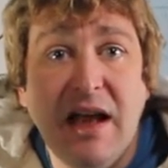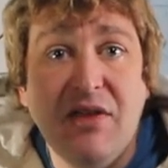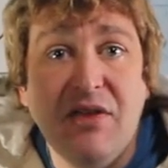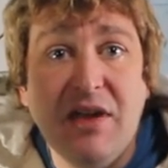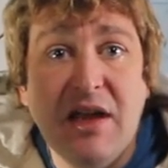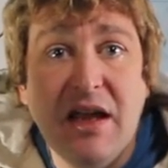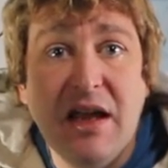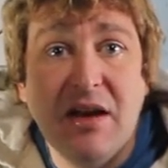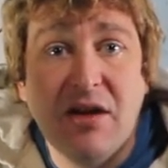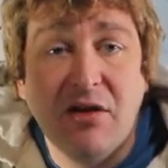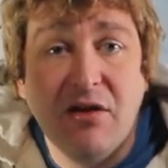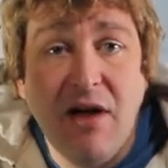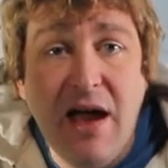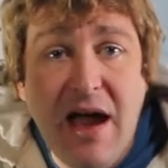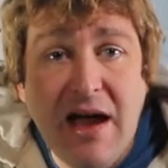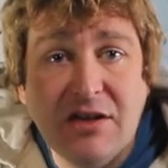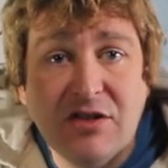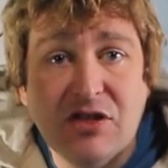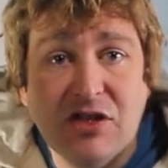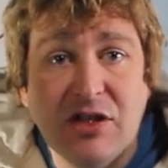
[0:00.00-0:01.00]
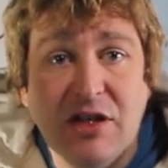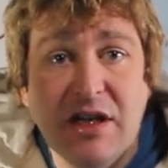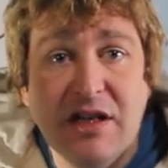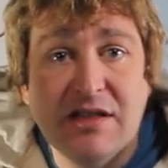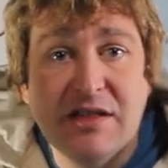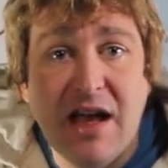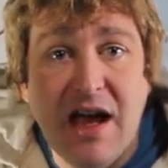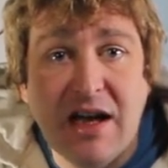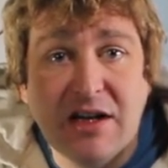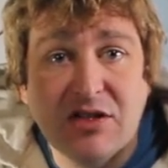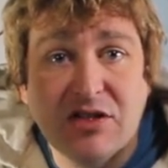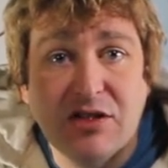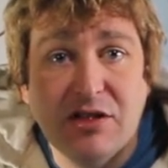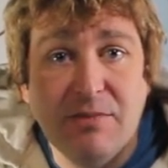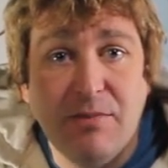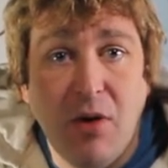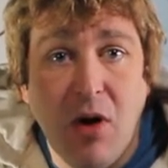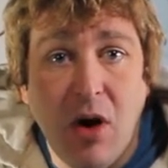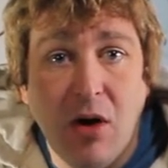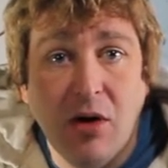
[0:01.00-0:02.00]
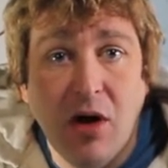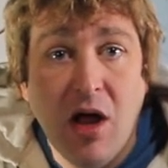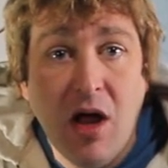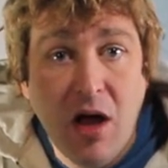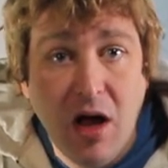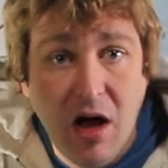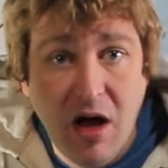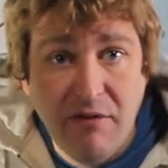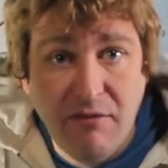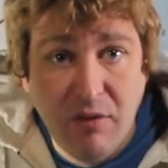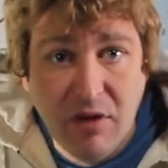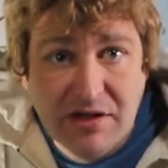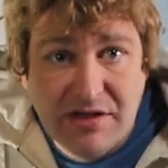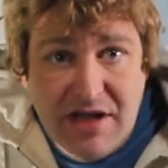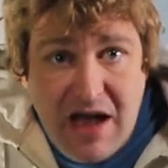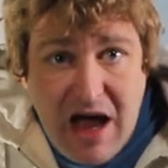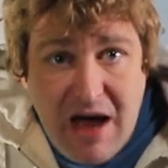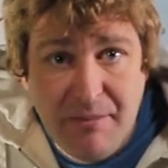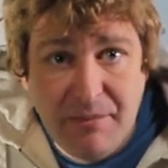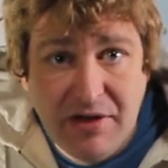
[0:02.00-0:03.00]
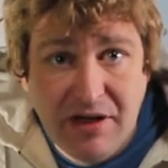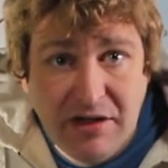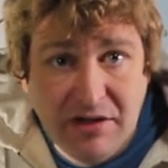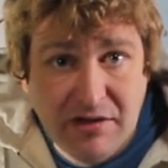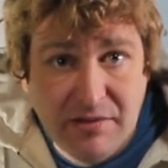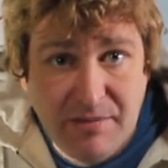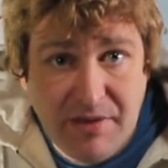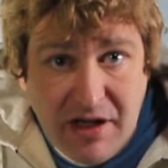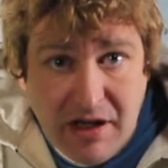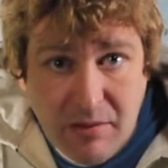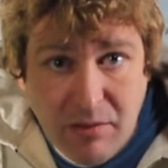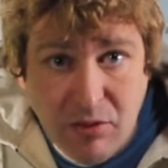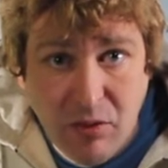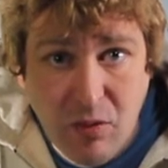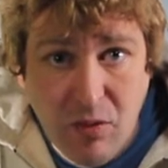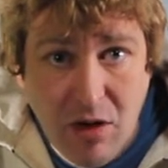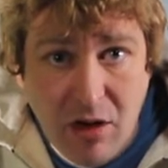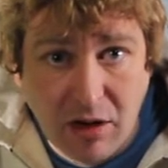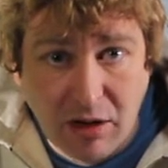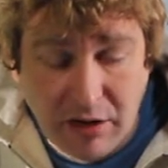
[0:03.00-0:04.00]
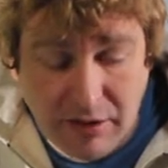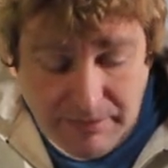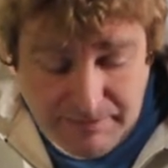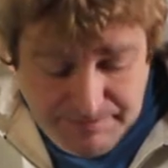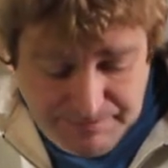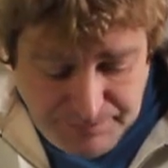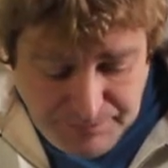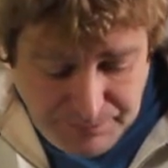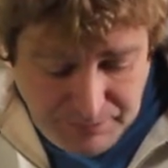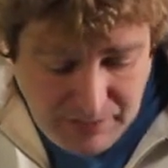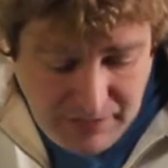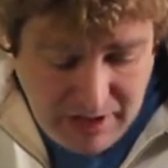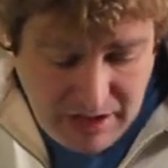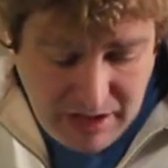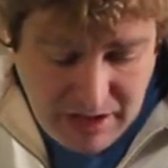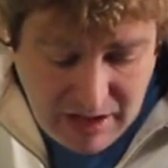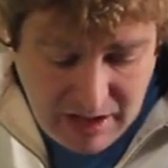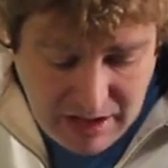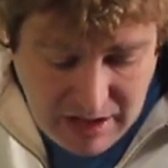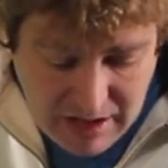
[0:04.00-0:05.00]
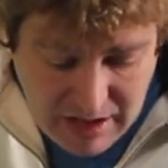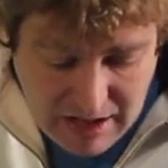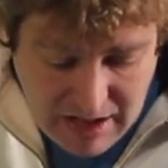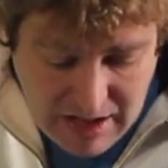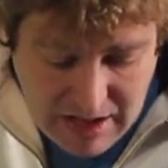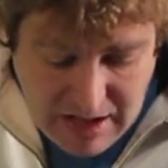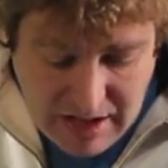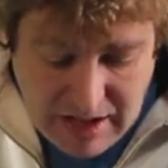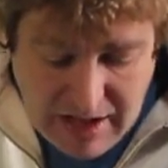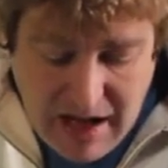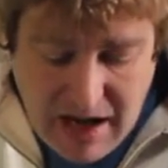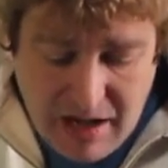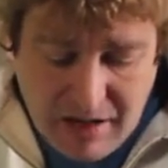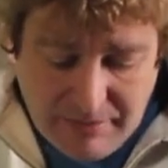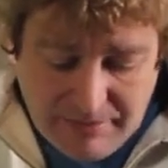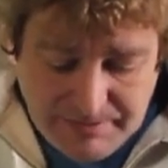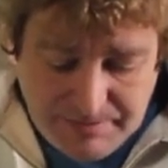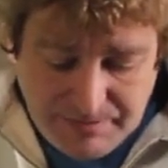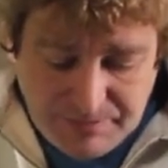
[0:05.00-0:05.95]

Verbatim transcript: and the interaction is actually part of what's happening to be able to work. Now,